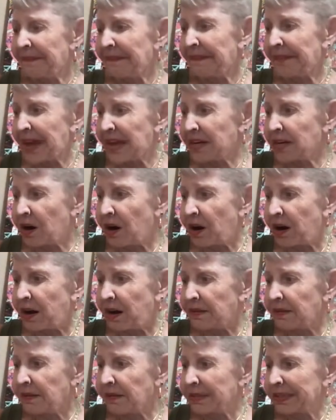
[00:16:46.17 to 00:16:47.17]
that
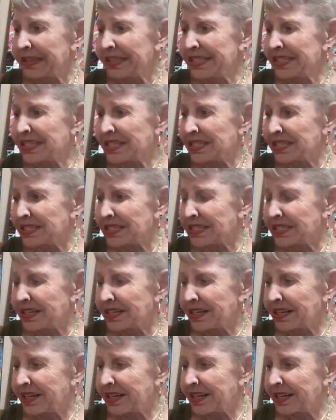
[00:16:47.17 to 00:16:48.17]
are listed
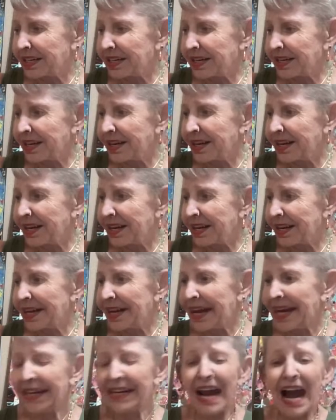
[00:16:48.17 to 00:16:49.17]

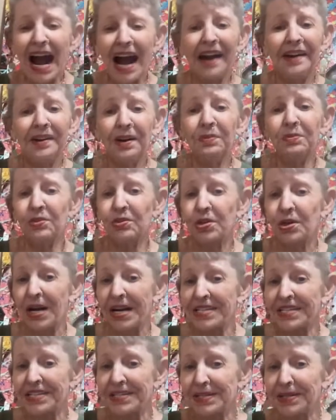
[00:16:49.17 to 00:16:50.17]
and I don't
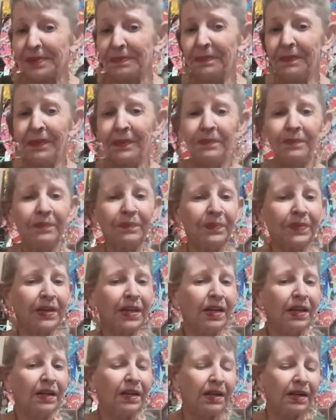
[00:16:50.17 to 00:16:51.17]
trust them,
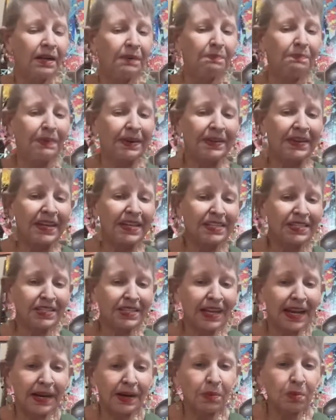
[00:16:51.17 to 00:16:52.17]
but it's
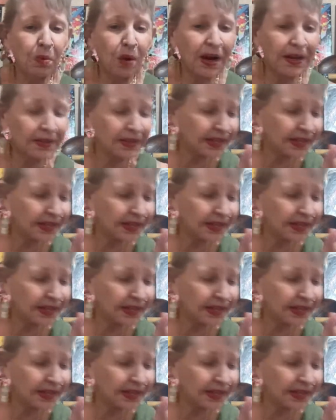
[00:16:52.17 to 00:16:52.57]
like one